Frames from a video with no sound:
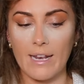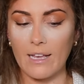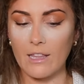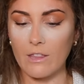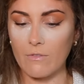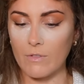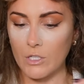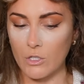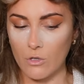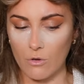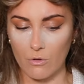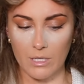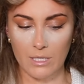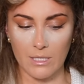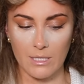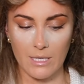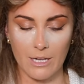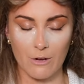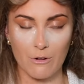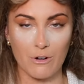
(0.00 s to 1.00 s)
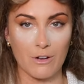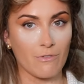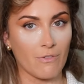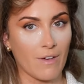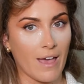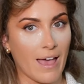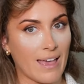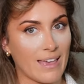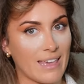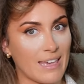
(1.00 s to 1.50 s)
like Victoria's Secret
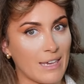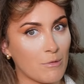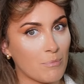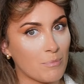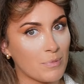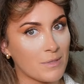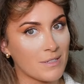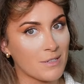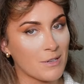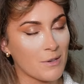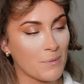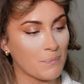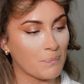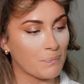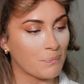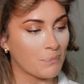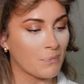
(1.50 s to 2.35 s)
vibes